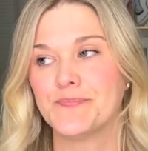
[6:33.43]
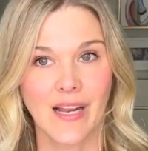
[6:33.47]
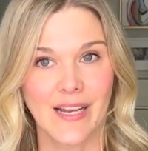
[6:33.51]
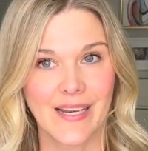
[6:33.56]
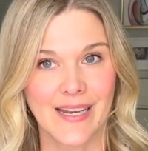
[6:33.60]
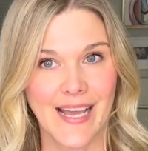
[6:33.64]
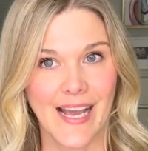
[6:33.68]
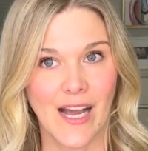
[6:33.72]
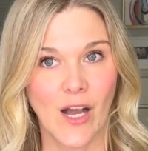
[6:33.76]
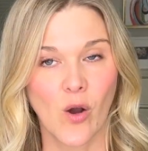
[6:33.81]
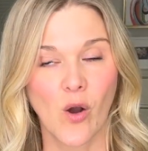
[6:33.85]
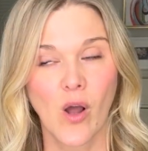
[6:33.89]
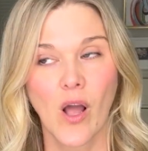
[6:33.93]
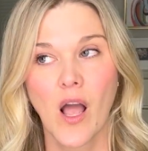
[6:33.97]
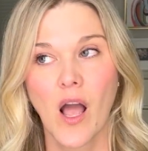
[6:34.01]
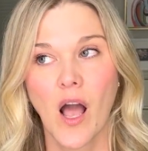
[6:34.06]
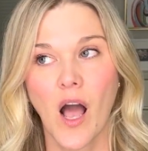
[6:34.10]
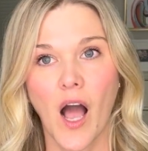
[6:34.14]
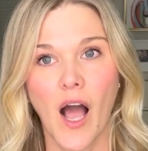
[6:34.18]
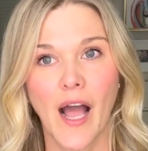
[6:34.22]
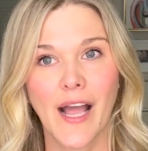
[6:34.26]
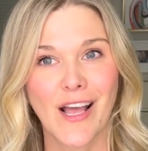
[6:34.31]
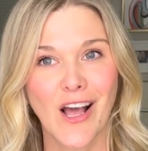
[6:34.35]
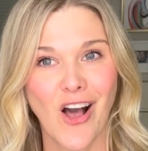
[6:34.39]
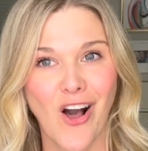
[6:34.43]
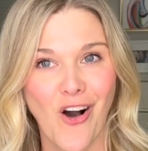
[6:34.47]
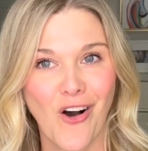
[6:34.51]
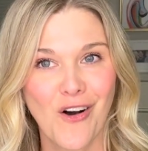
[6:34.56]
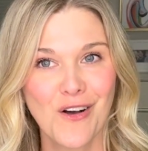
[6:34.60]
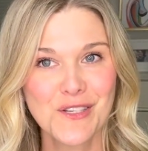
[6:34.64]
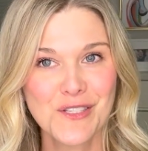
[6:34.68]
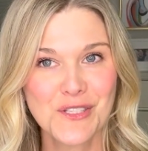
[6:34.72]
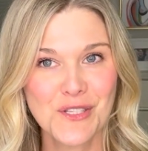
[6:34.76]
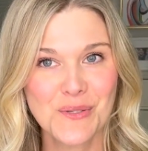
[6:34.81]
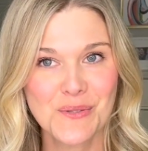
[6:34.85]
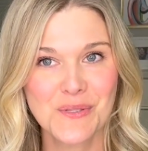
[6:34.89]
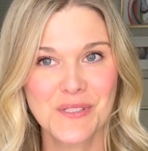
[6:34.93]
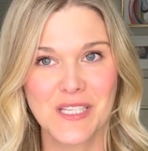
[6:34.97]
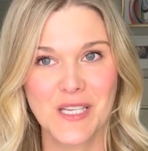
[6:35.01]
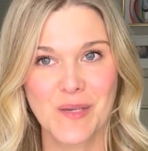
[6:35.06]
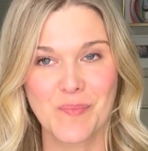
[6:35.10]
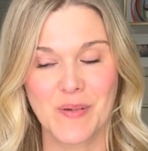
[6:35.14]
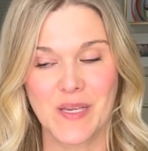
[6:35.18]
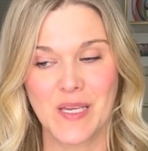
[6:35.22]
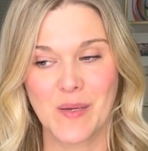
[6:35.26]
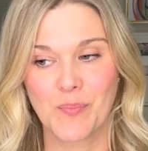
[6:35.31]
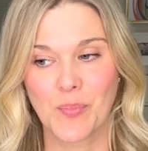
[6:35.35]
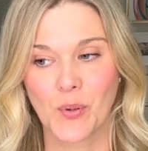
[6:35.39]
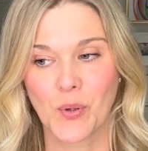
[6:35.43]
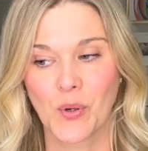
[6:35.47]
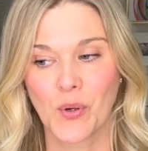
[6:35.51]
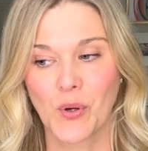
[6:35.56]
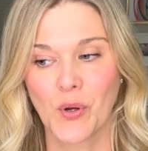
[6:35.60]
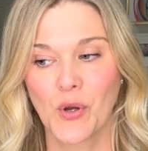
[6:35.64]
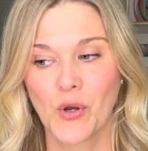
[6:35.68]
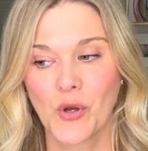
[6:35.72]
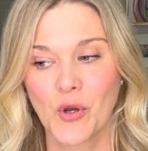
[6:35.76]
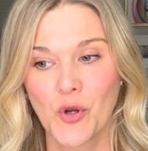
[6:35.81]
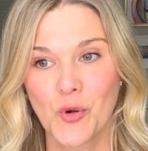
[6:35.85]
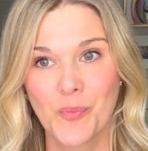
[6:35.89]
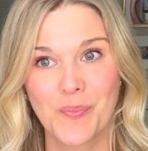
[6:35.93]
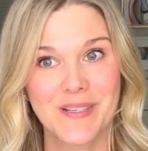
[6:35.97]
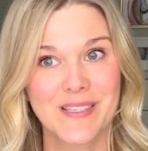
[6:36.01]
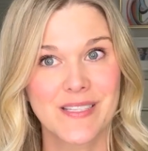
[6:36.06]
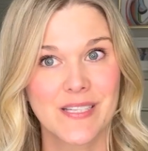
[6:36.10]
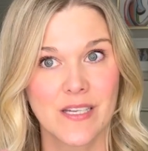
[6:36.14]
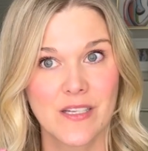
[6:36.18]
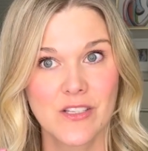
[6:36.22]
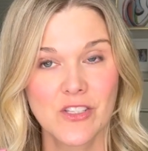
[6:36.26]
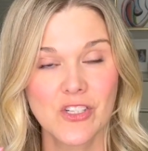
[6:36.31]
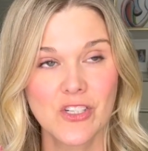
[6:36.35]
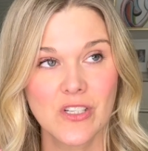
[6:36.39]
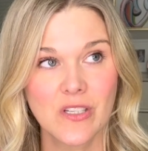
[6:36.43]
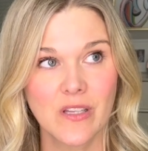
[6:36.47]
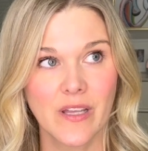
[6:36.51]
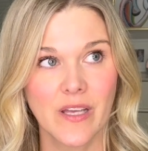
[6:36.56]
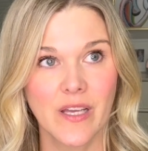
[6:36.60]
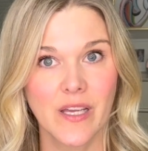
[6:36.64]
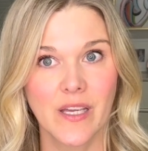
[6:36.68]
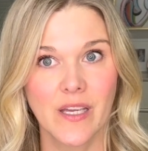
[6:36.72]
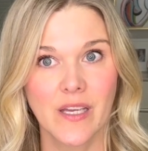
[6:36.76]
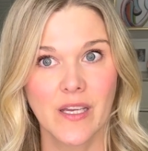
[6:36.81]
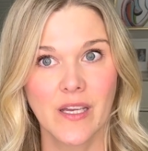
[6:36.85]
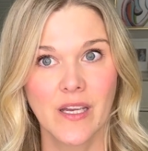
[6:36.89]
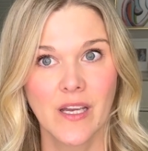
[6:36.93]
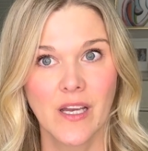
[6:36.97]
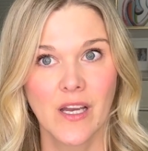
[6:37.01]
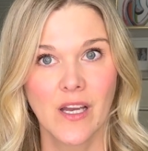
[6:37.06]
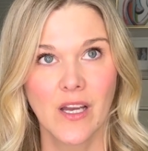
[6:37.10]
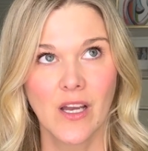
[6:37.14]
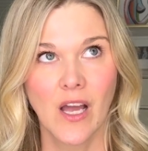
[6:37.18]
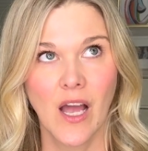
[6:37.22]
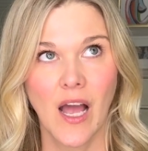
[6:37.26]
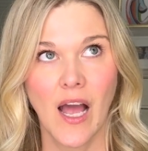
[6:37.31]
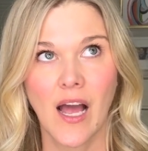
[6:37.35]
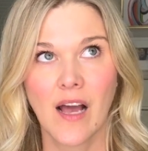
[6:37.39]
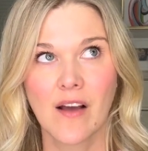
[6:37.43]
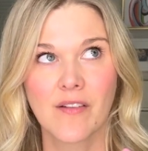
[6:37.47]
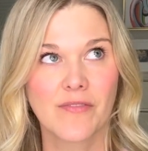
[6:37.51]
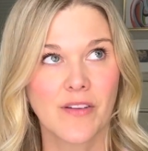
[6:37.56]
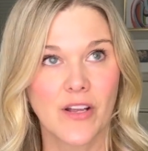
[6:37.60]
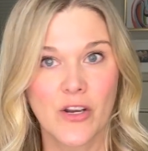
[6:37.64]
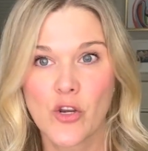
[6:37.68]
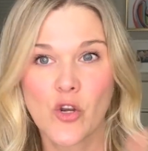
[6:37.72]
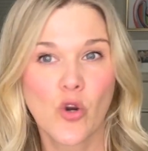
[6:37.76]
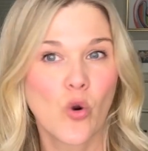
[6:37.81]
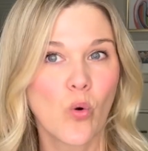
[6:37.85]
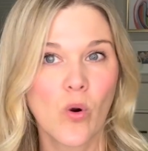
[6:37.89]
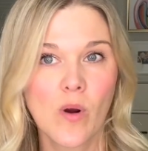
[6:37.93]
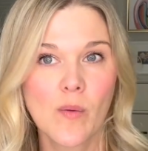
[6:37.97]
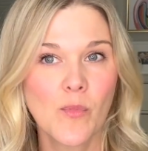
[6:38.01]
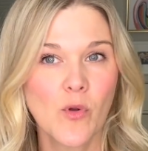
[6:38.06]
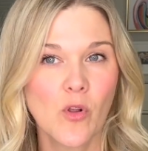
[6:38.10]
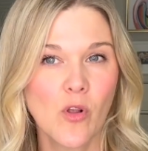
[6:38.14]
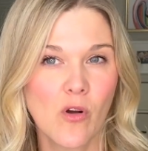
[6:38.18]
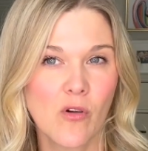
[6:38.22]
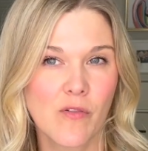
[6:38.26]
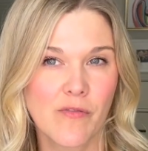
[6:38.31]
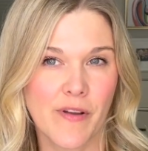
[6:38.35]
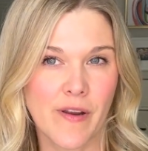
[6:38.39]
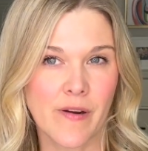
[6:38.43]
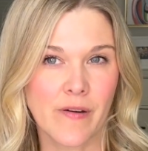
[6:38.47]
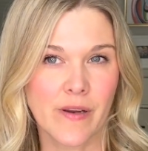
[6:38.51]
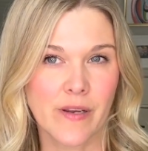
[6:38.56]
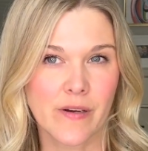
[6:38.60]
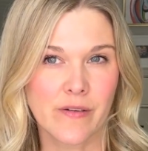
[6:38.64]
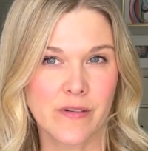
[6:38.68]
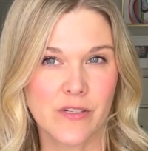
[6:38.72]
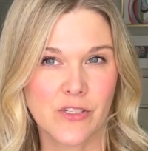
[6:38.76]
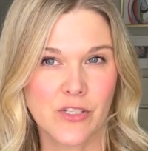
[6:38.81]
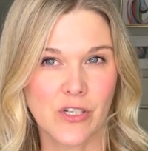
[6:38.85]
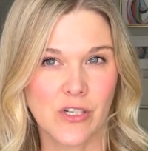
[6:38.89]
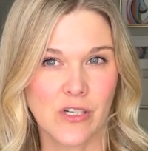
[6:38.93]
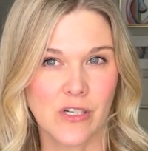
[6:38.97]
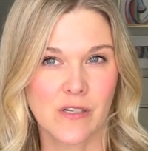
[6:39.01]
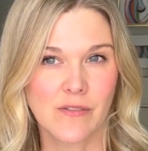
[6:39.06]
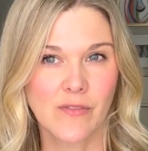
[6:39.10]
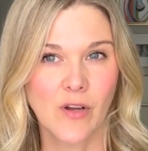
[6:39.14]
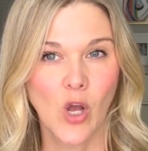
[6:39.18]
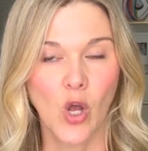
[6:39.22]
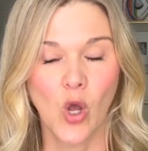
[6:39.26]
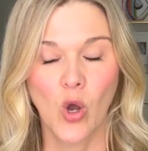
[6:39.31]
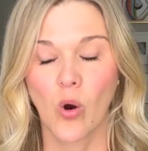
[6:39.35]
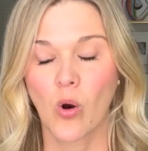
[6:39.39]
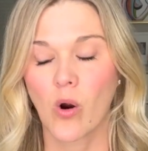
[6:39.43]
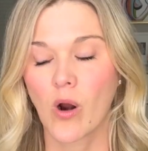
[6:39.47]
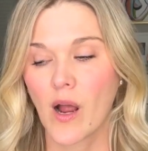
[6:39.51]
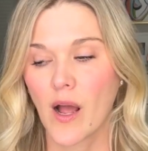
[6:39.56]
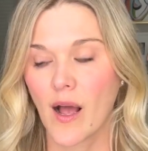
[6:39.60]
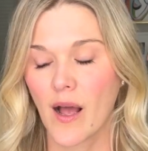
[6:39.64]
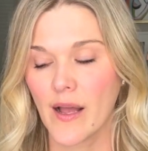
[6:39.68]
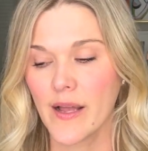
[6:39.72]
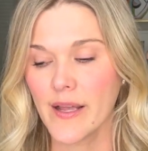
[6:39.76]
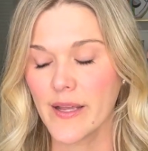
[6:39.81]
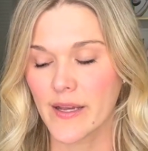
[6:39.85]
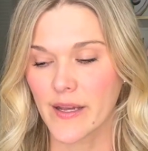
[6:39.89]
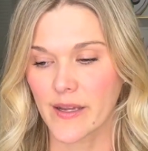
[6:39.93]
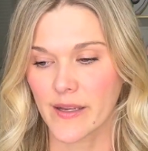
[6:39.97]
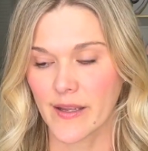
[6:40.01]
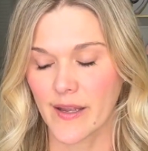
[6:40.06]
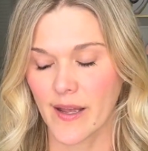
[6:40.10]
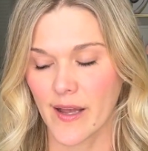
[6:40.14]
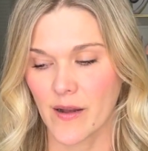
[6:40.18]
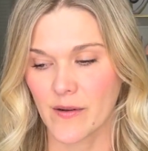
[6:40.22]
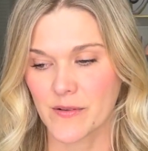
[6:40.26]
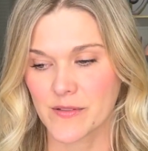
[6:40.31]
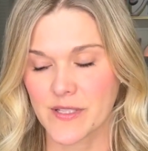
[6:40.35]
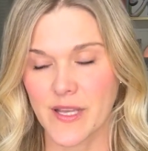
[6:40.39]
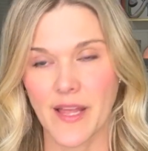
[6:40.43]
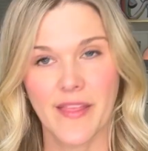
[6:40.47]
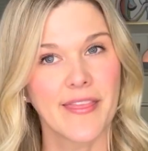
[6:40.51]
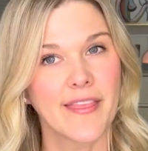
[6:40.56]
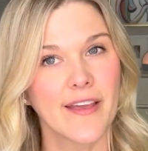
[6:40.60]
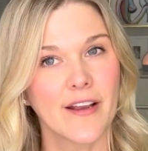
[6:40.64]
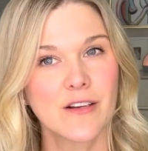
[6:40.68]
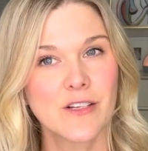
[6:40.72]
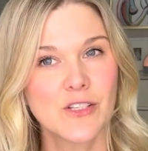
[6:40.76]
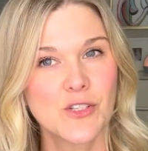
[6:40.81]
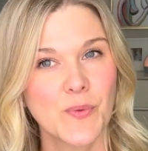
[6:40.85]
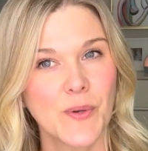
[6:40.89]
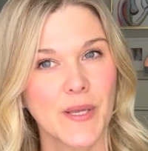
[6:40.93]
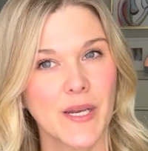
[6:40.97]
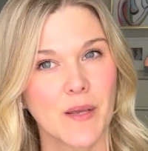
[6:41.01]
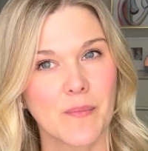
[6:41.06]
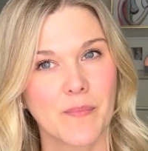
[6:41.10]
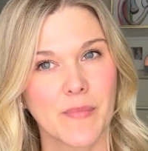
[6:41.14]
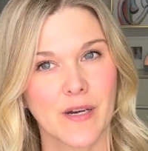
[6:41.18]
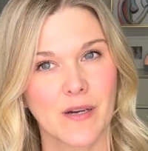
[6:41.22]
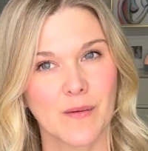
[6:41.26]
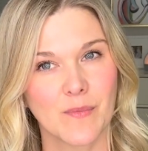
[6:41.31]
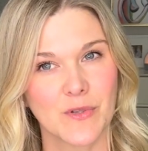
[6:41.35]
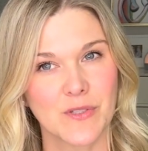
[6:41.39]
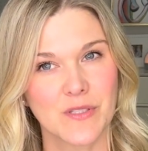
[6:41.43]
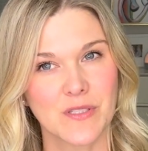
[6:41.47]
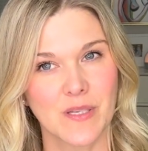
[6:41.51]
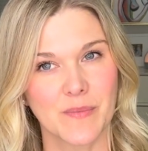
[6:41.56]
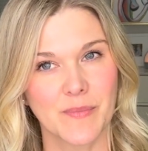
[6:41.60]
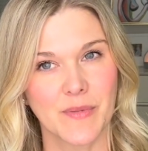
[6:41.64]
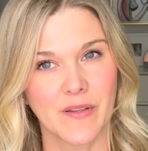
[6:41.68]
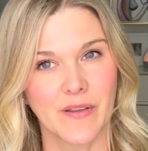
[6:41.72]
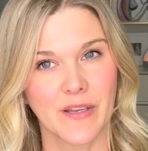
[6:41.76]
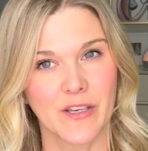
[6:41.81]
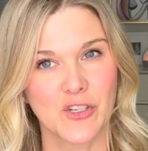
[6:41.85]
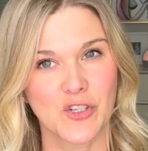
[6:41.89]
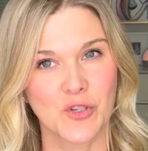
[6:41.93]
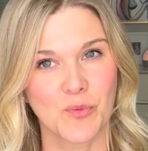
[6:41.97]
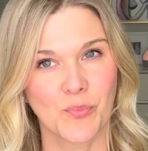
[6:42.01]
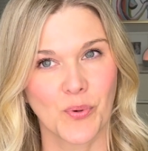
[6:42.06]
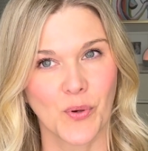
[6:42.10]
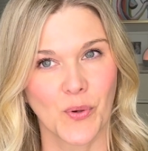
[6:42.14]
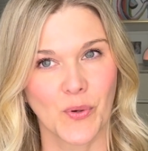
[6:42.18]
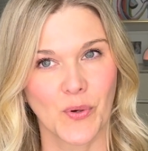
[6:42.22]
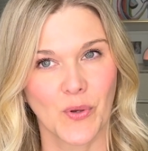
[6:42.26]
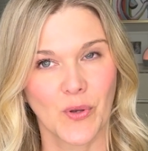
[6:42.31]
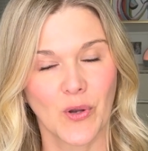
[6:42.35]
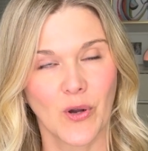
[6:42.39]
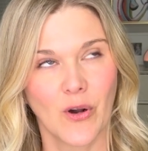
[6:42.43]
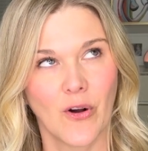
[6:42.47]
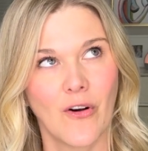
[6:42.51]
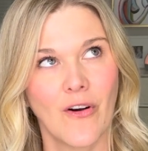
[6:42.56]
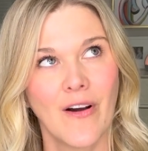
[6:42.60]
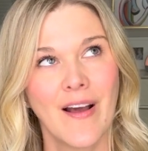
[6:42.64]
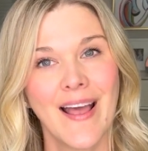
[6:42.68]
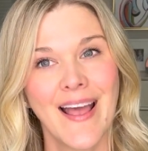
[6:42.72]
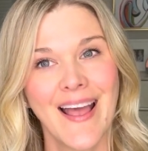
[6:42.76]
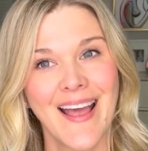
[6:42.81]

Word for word: Now, I also see people who potentially have a normal ovarian reserve or high egg counts and they're doing a minimal stimulation protocol.